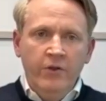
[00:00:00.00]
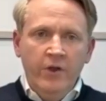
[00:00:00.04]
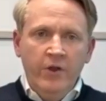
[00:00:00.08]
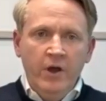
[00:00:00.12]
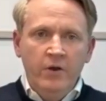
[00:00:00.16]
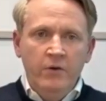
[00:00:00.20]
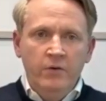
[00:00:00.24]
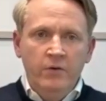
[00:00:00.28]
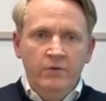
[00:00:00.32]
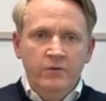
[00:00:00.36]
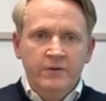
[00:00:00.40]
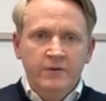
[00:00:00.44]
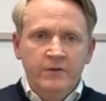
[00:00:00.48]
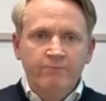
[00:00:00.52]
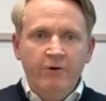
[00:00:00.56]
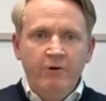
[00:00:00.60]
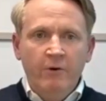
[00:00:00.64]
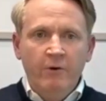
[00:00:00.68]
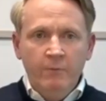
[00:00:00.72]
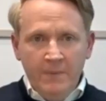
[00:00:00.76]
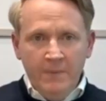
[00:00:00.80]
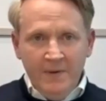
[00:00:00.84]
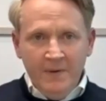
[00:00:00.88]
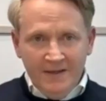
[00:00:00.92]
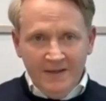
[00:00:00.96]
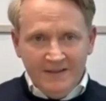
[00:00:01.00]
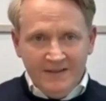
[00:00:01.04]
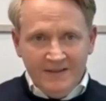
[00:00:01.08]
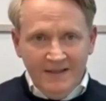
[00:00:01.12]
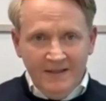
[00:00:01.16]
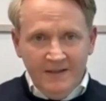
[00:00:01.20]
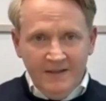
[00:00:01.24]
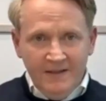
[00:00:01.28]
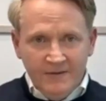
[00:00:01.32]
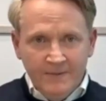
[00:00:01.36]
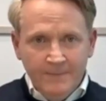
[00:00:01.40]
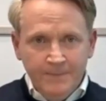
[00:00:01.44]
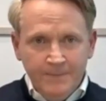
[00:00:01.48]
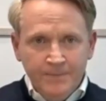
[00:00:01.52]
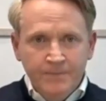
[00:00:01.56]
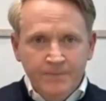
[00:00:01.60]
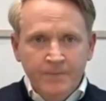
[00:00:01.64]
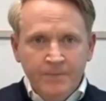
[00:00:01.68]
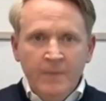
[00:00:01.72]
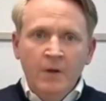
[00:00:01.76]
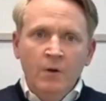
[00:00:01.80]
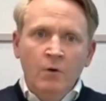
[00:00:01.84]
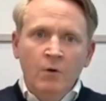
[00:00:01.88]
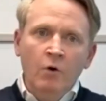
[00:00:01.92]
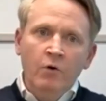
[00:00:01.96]
those probabilities
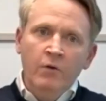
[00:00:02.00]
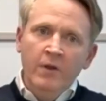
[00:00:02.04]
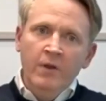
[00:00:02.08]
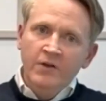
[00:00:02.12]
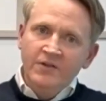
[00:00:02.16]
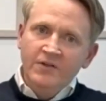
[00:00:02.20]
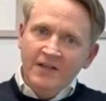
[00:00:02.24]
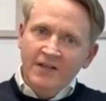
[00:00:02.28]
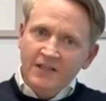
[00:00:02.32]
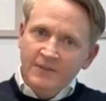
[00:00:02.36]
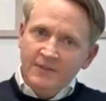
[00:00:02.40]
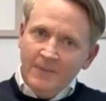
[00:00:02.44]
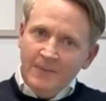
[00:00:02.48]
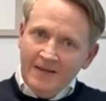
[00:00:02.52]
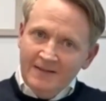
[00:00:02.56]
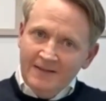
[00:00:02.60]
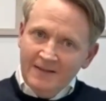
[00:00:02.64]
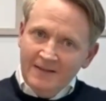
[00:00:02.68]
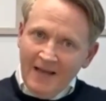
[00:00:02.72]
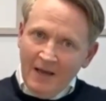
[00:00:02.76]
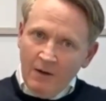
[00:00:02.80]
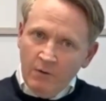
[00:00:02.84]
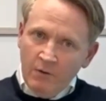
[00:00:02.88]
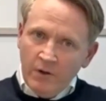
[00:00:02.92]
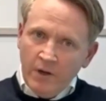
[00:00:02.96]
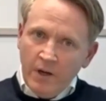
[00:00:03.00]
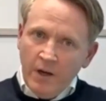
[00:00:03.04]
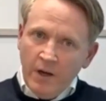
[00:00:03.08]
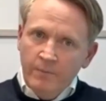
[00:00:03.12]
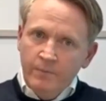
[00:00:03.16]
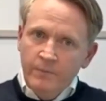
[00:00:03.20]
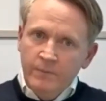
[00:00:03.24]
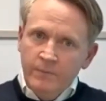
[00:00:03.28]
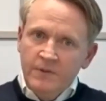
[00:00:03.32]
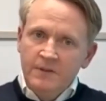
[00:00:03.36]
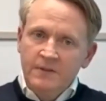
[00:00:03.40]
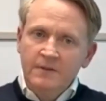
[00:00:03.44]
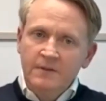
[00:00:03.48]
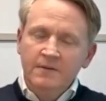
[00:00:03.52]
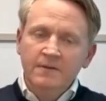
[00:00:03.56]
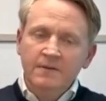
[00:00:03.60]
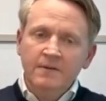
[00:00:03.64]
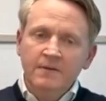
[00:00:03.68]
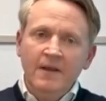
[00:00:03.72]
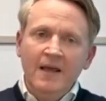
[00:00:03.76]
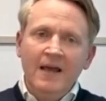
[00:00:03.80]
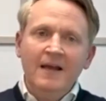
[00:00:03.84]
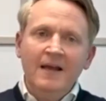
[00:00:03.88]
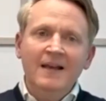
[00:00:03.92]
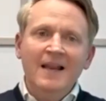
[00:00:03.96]
or those expected outcomes,
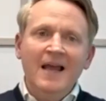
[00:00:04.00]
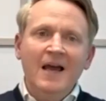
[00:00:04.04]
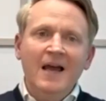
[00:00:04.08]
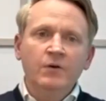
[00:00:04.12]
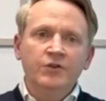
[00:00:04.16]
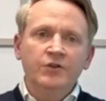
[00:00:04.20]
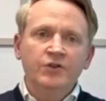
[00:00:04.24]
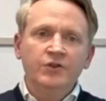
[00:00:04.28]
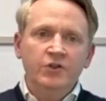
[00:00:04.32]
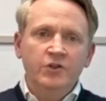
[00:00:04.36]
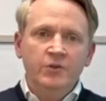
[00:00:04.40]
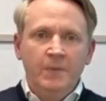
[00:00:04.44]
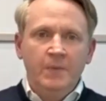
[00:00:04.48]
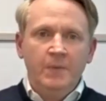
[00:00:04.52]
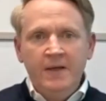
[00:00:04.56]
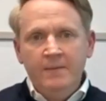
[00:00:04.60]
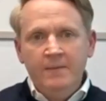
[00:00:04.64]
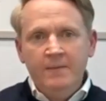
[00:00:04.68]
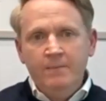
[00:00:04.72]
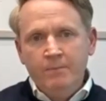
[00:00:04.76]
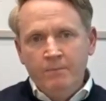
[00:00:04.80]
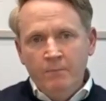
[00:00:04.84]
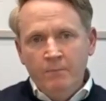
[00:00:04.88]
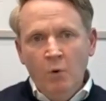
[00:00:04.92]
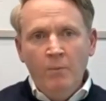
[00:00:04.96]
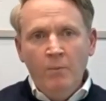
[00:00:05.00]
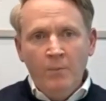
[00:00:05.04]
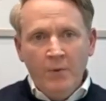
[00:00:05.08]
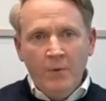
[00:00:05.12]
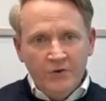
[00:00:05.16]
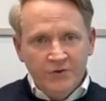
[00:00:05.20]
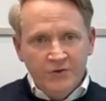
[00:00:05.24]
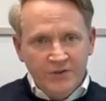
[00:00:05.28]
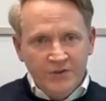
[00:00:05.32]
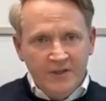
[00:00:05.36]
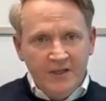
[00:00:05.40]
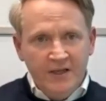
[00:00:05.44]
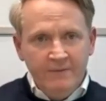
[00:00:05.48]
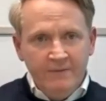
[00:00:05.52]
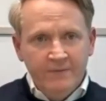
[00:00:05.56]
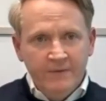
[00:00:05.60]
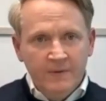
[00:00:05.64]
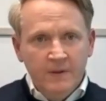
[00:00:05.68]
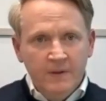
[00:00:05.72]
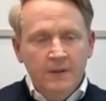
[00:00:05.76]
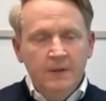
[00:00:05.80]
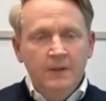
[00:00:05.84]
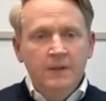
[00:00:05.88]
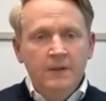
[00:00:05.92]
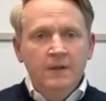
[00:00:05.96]
that allows you to be more positive
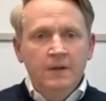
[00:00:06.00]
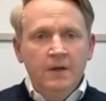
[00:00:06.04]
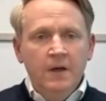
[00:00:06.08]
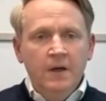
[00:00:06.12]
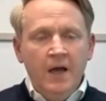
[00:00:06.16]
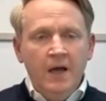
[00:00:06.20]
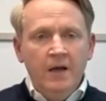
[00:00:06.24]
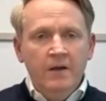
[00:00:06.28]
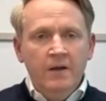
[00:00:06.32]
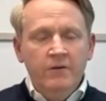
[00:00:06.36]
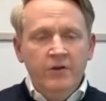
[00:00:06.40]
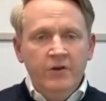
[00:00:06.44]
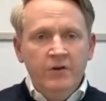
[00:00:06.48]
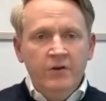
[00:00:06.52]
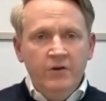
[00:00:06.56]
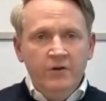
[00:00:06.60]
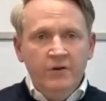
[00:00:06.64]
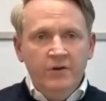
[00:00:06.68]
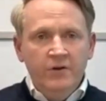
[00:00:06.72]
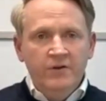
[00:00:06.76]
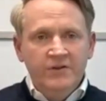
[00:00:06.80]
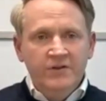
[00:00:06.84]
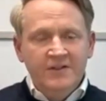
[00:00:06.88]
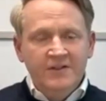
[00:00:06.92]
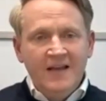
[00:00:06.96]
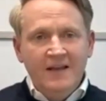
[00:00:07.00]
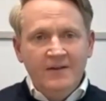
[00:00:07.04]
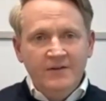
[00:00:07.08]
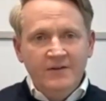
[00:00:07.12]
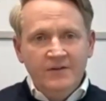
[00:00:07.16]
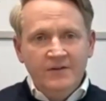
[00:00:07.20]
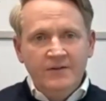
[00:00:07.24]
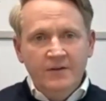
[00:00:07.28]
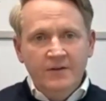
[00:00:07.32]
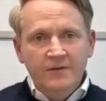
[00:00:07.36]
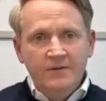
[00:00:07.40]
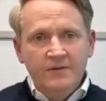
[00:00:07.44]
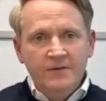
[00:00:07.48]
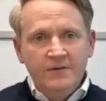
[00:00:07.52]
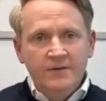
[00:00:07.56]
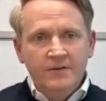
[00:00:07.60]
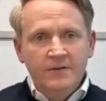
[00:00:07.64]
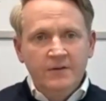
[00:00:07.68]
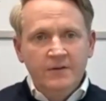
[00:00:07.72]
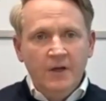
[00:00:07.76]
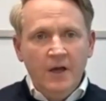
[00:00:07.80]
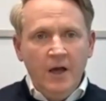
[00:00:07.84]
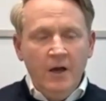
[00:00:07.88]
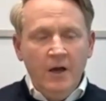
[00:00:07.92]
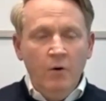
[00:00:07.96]
than the
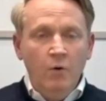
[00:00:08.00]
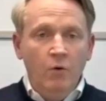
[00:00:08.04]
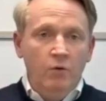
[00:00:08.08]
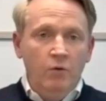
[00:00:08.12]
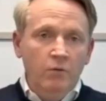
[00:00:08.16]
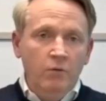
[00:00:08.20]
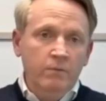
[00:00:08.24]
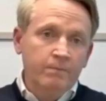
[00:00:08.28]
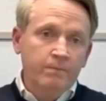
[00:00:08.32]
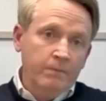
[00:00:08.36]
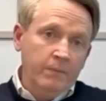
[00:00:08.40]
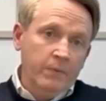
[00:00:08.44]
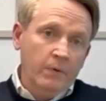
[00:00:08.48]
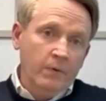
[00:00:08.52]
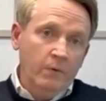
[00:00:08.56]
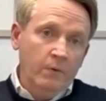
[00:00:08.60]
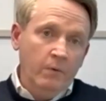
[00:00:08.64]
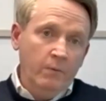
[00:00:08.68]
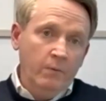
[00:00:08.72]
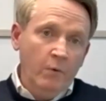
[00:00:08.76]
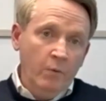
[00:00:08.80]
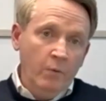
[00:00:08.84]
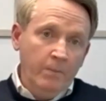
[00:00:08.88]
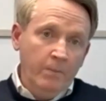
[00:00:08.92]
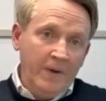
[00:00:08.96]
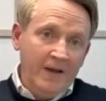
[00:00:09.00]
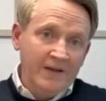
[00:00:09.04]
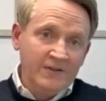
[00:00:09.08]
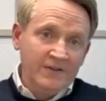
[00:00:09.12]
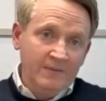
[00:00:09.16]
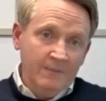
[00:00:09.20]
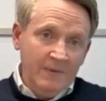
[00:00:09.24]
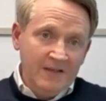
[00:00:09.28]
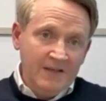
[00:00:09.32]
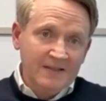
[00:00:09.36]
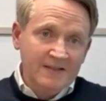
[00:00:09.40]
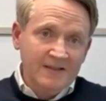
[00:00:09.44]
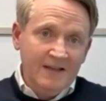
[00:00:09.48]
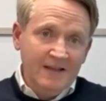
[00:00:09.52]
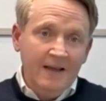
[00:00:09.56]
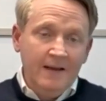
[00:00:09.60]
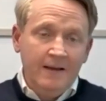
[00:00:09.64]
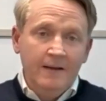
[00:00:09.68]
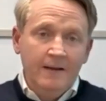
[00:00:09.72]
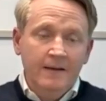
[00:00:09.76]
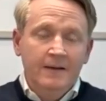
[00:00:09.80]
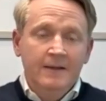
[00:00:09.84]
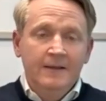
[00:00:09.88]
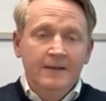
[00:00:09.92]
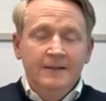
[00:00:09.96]
consensus or more
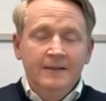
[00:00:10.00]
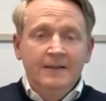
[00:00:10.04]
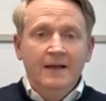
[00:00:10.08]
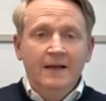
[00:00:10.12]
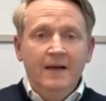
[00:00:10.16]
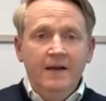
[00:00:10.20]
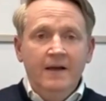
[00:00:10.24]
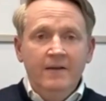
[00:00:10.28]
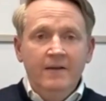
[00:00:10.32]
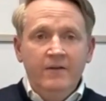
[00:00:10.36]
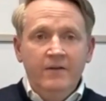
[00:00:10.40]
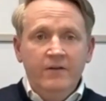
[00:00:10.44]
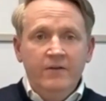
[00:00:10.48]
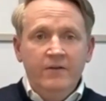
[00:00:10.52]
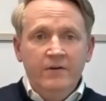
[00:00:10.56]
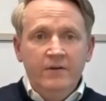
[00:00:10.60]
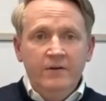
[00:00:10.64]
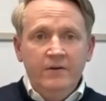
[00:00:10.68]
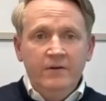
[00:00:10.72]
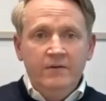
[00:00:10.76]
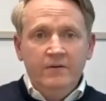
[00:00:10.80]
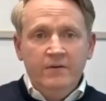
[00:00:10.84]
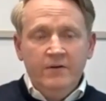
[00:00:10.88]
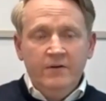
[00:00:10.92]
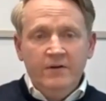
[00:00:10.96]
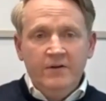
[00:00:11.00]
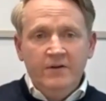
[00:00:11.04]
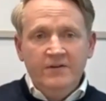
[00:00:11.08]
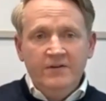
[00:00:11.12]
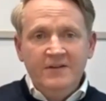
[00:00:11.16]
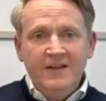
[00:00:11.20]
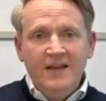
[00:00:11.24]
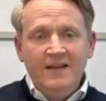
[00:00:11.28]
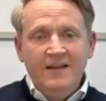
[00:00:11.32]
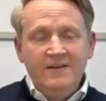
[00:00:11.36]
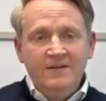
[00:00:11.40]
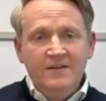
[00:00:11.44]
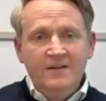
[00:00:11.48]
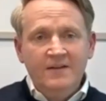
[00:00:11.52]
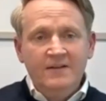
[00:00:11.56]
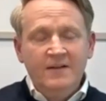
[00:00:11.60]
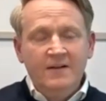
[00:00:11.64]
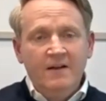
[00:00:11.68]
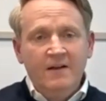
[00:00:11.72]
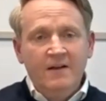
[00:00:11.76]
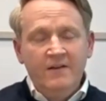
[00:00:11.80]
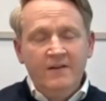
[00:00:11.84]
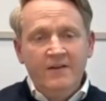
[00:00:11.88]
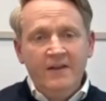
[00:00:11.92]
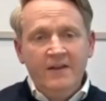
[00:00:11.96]
pessimistic than the consensus.
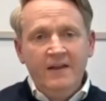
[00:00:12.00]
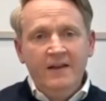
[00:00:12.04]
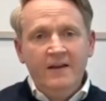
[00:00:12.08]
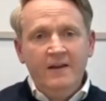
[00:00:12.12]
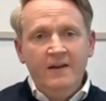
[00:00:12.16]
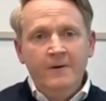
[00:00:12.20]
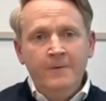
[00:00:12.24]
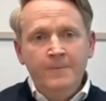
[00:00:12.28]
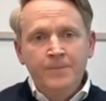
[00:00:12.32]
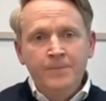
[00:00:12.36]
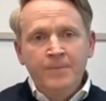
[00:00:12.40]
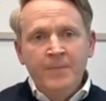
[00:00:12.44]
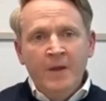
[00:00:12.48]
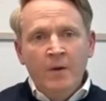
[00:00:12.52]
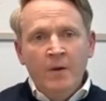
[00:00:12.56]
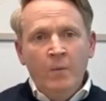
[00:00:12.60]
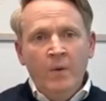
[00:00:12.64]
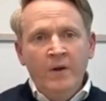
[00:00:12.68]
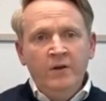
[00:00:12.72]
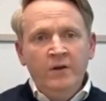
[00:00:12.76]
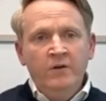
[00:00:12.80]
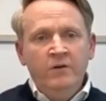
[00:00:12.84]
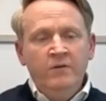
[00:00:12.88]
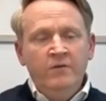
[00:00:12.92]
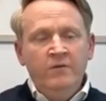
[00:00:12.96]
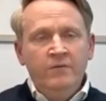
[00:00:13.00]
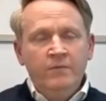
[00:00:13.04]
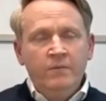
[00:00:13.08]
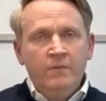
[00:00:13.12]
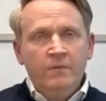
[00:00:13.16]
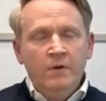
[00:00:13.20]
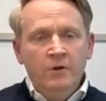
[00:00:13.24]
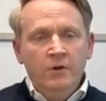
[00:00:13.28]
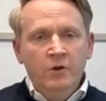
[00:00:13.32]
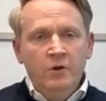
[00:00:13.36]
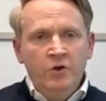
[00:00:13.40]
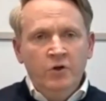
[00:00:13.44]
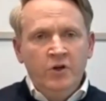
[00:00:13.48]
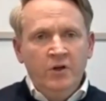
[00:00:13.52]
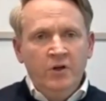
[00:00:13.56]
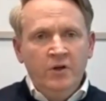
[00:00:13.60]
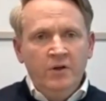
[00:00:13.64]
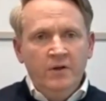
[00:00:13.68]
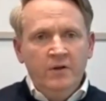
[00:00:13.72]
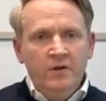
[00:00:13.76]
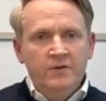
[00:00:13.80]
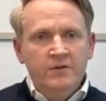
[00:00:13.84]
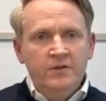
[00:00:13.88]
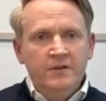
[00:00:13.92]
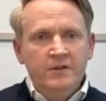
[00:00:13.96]
And I think when you look
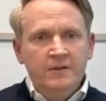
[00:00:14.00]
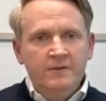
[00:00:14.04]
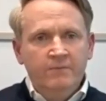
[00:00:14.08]
at